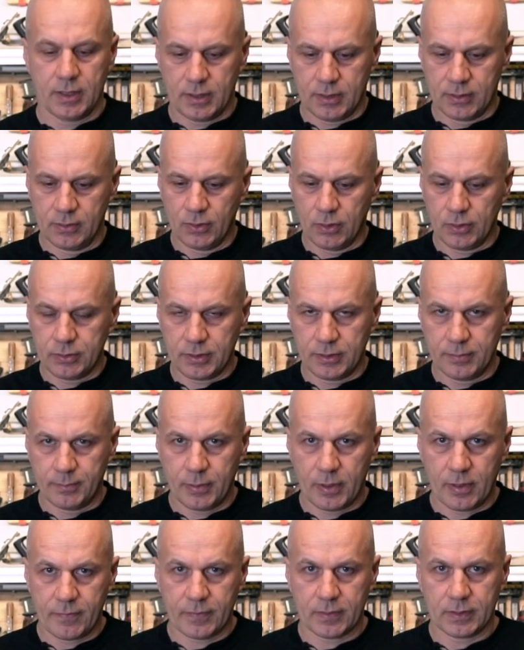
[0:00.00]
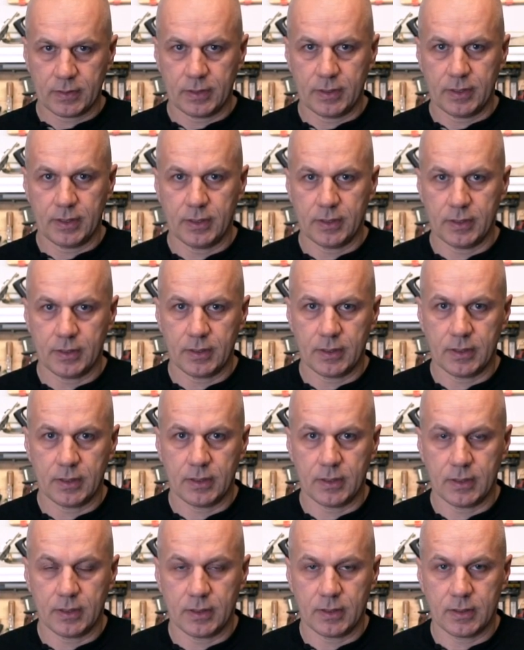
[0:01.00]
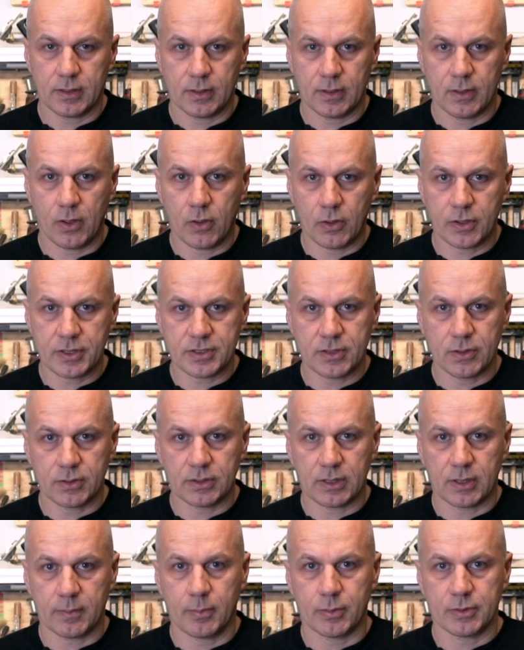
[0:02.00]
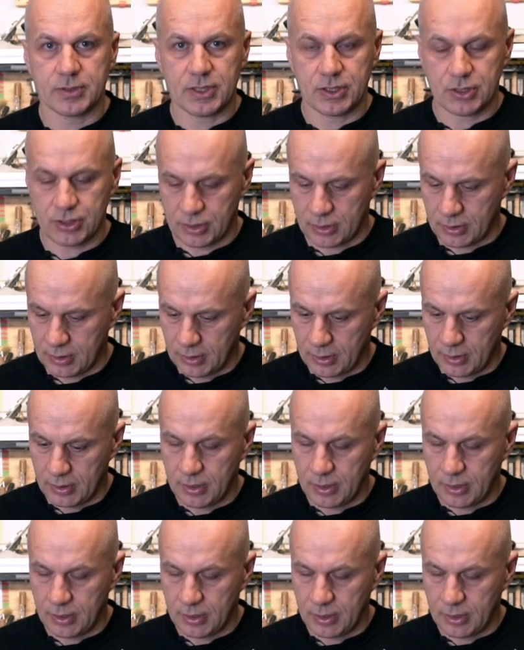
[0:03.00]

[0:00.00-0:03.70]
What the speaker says: not in perfectly horizontal position,